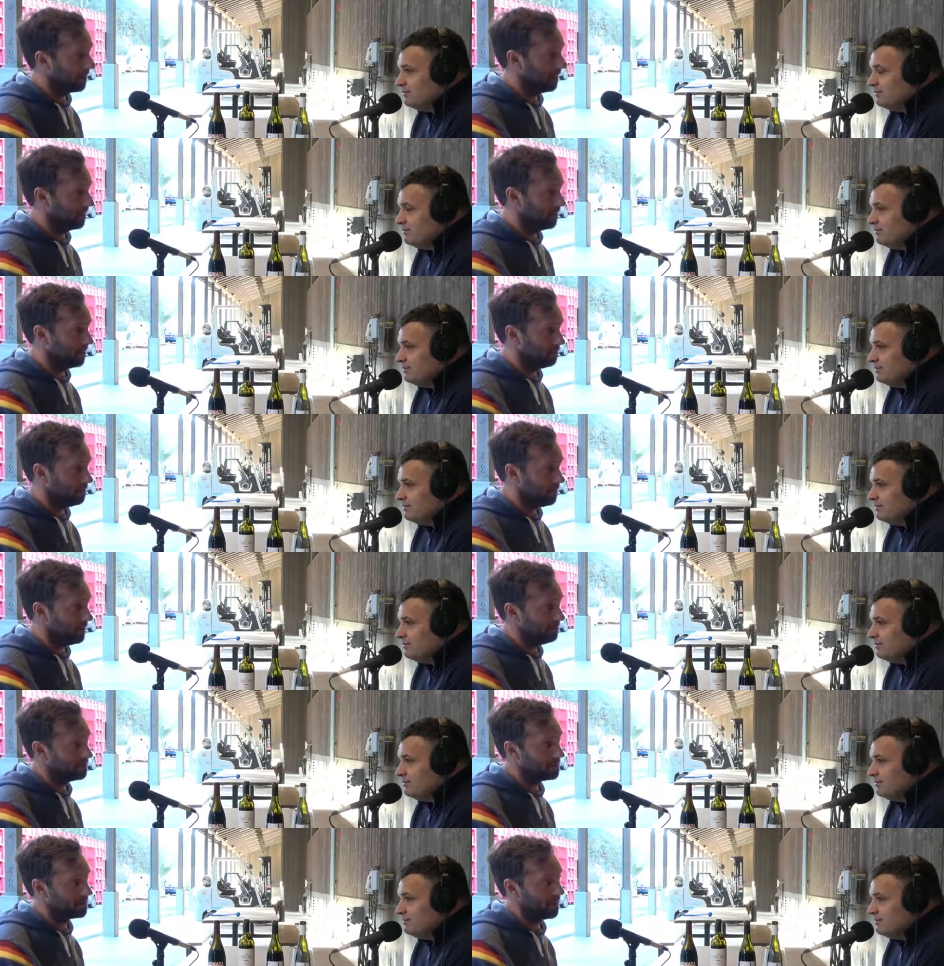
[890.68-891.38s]
Speaker 1: like the
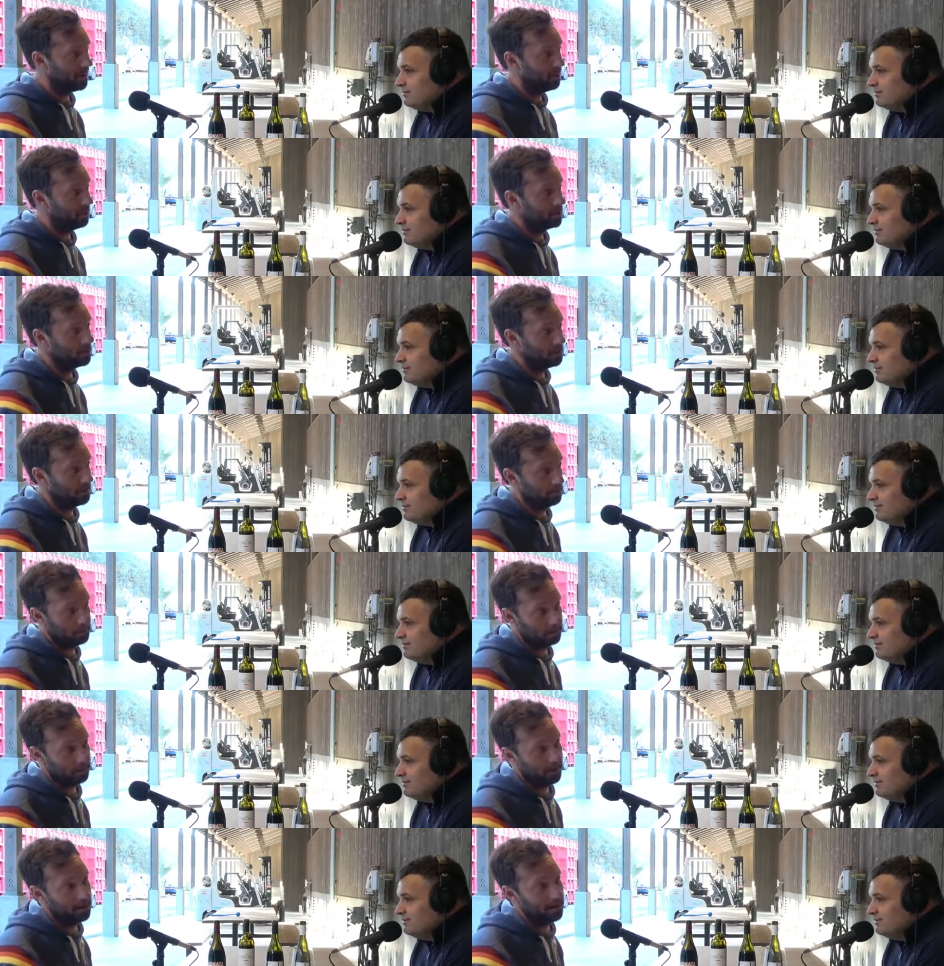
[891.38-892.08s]
beef sandwich
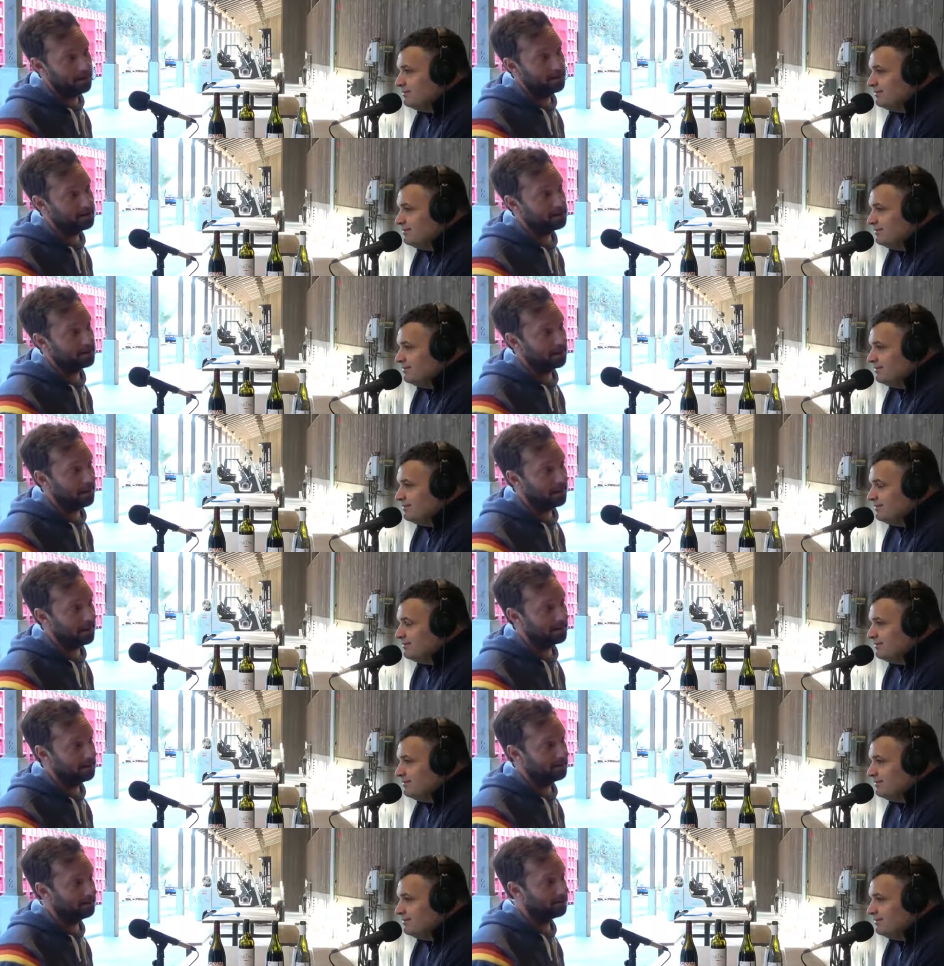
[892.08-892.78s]
at Bryant's, and I
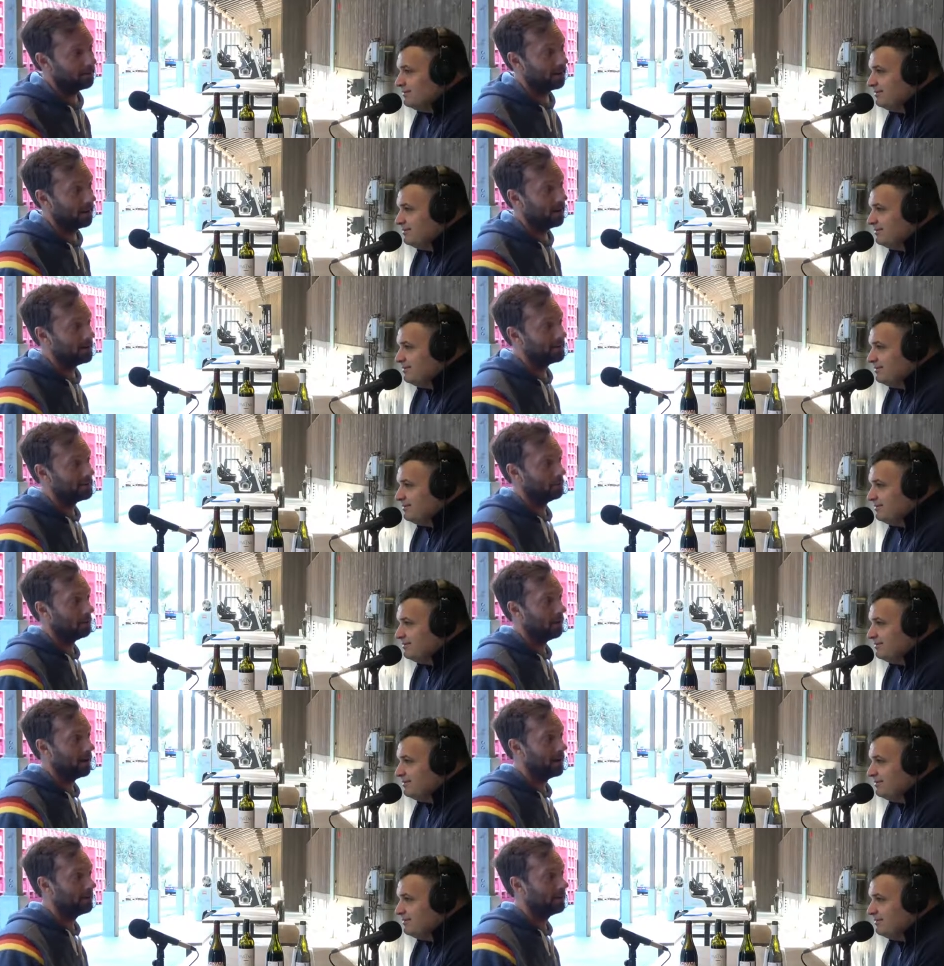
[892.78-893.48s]
like the fries at
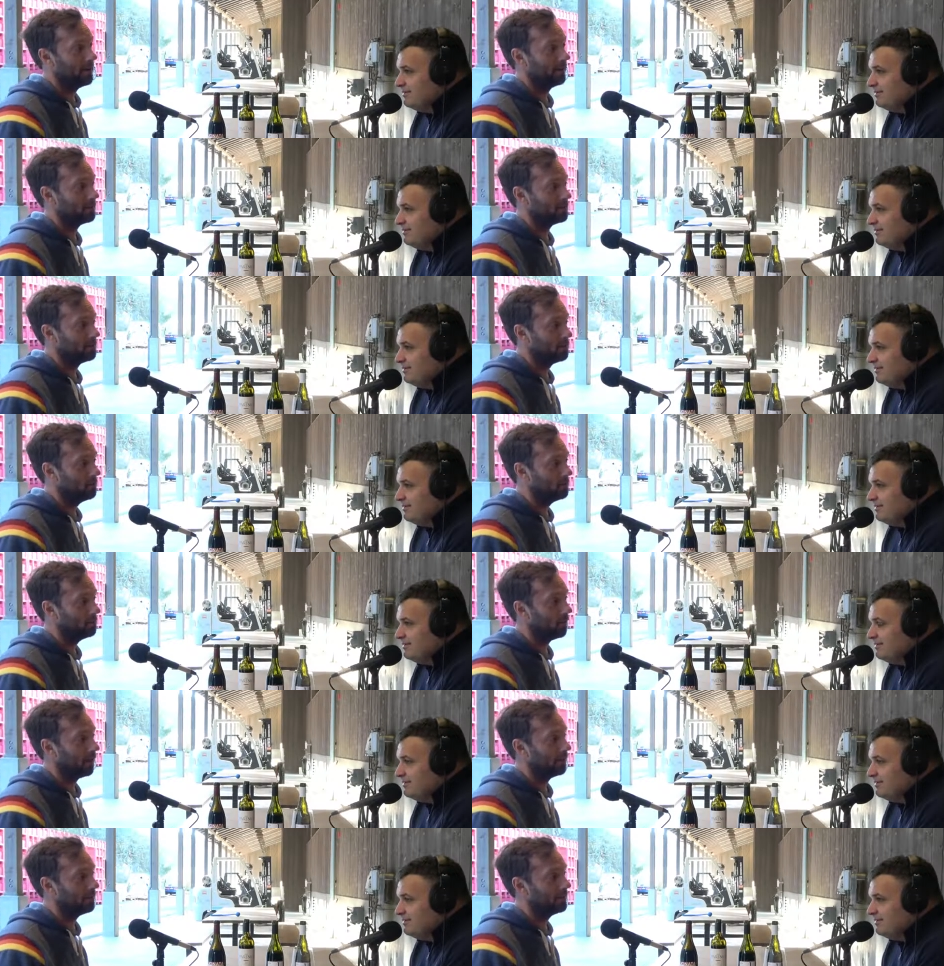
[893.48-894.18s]
Wyandotte Two
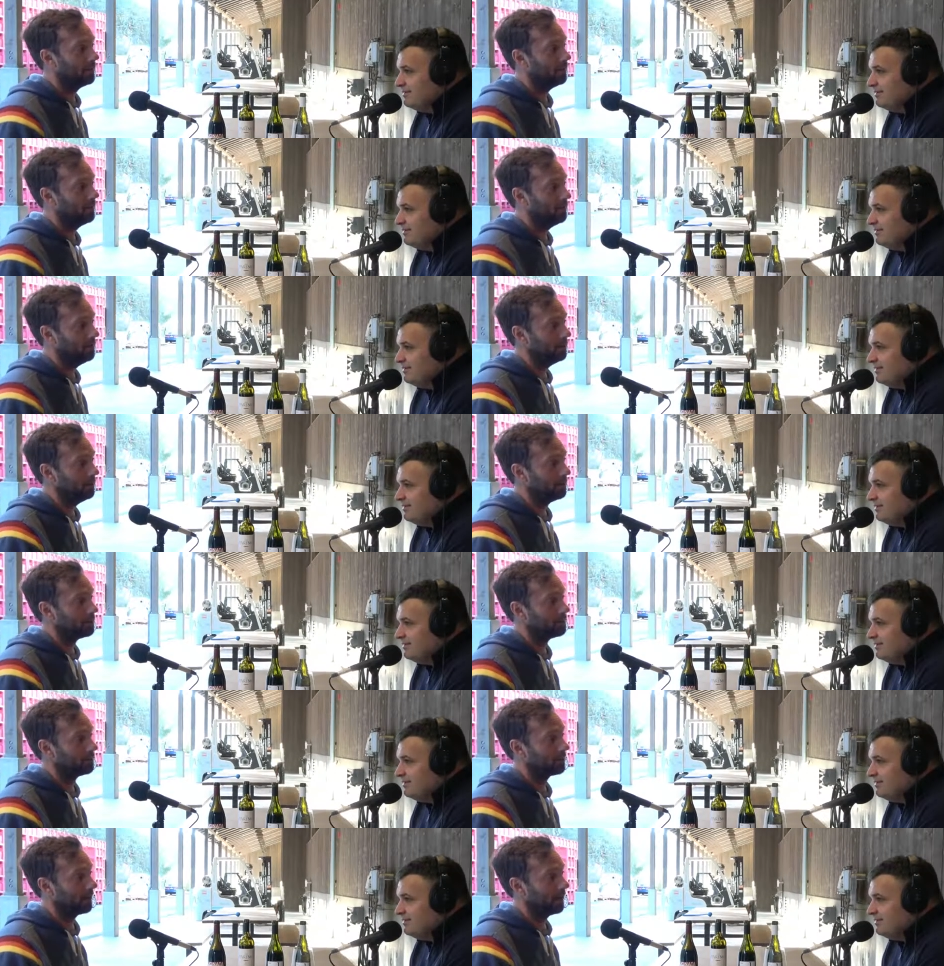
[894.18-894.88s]
Barbecue.
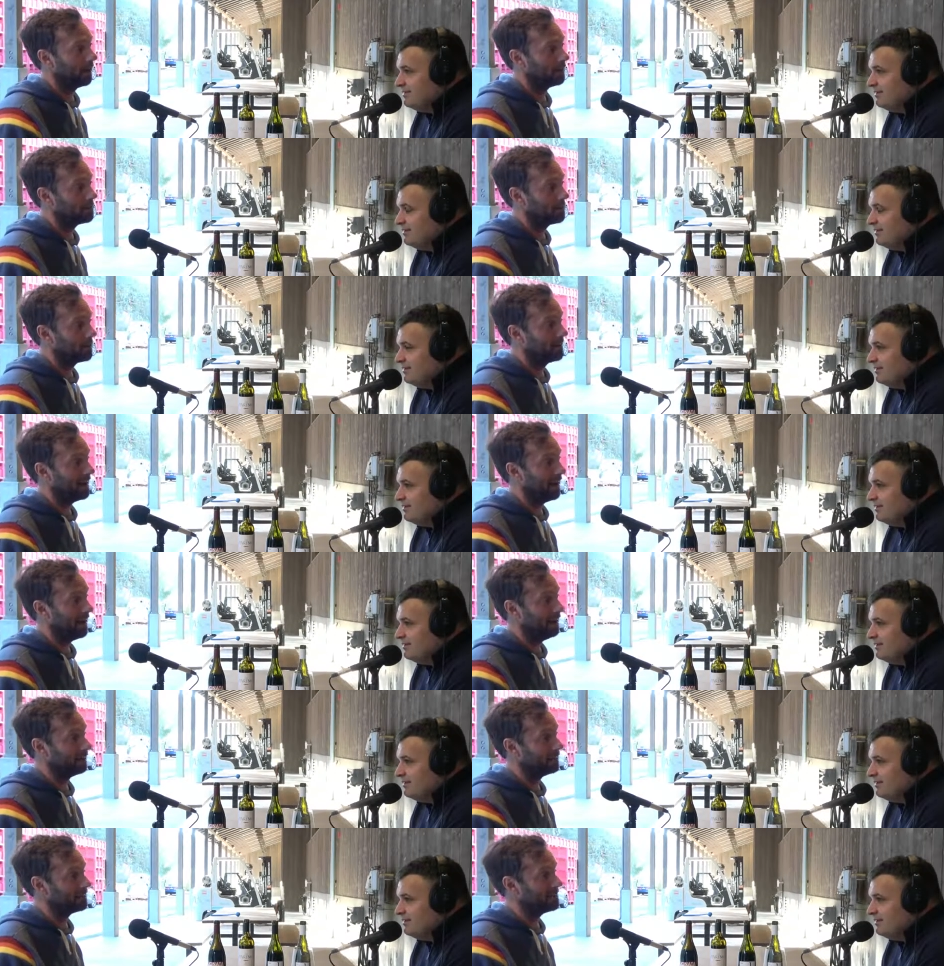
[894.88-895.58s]
I also think
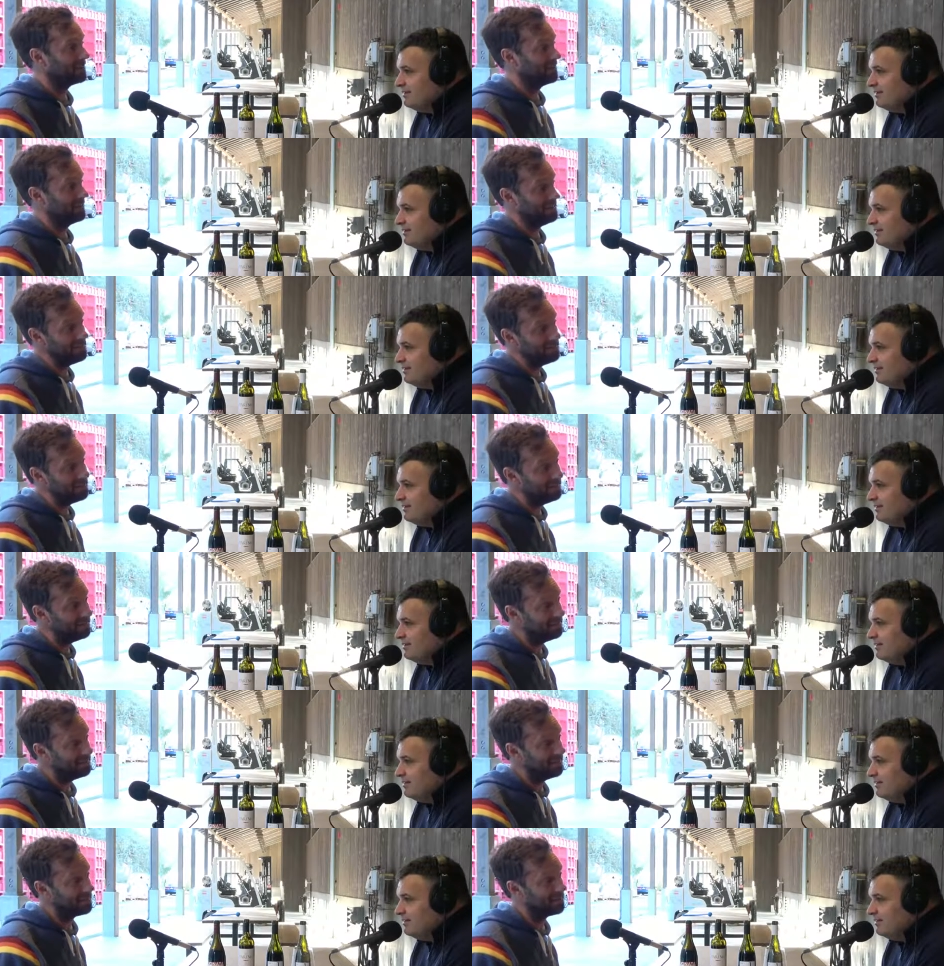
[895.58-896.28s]

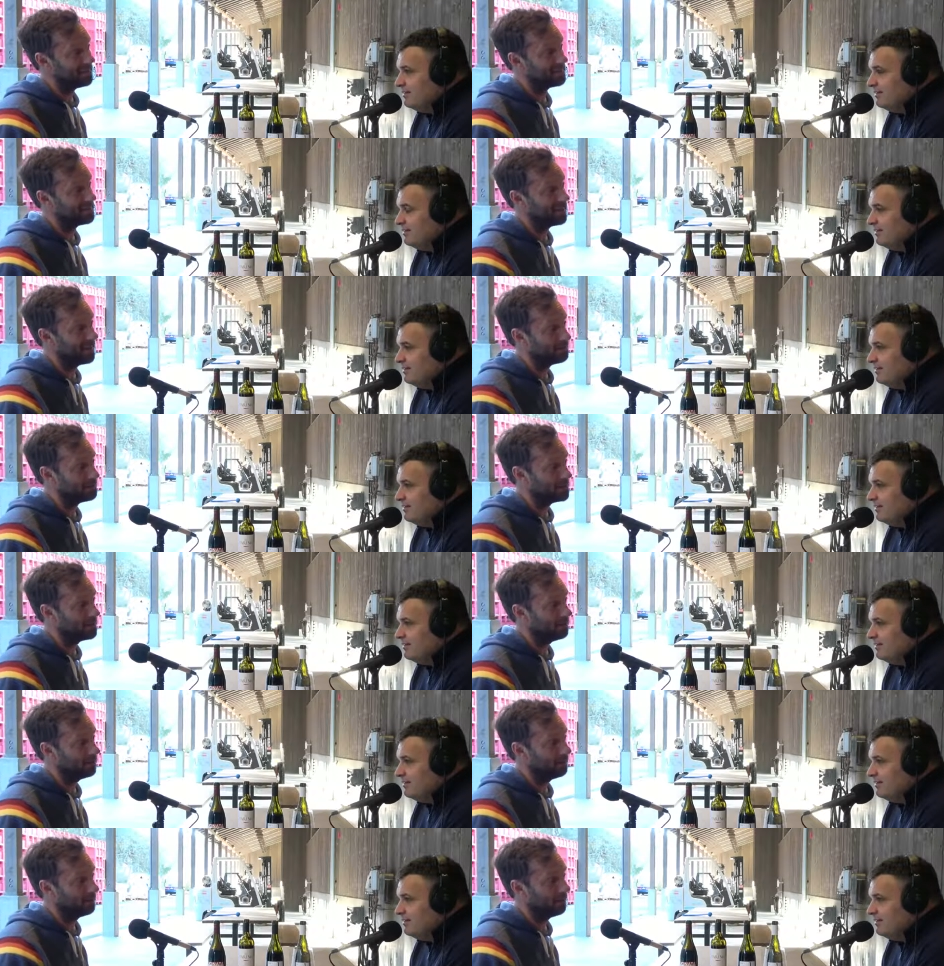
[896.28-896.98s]
LC's is
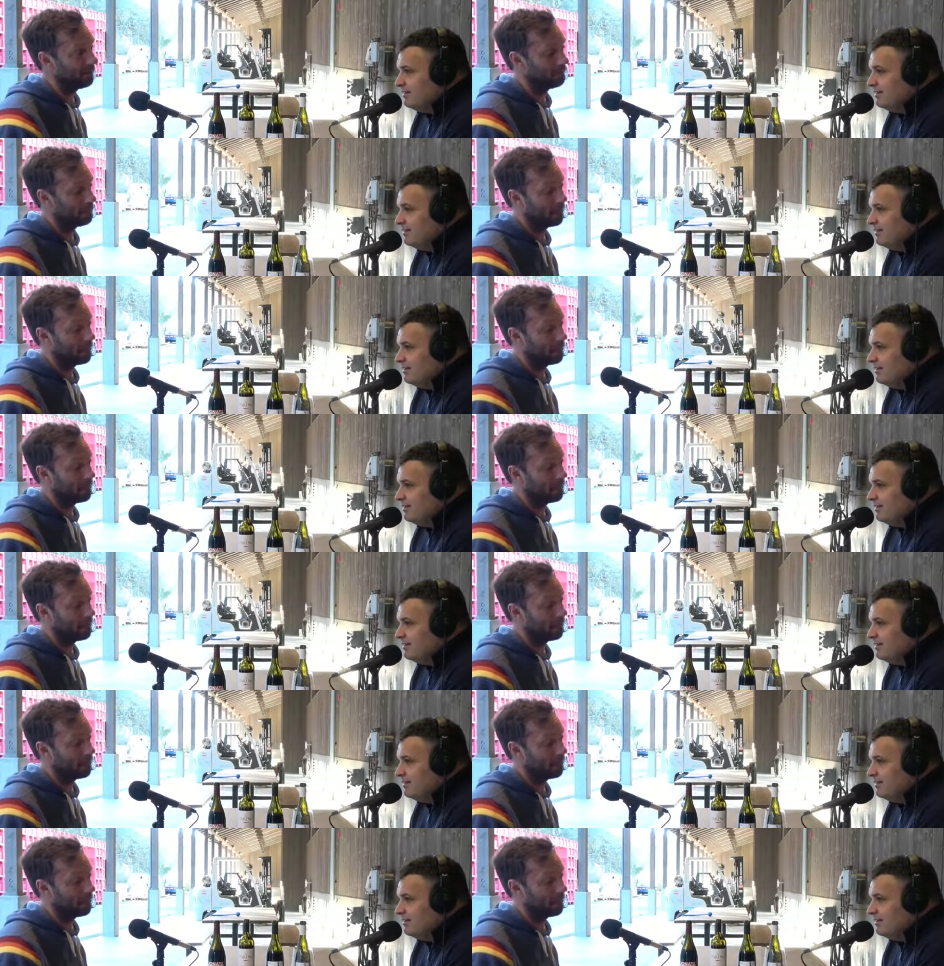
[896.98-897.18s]
exceptional.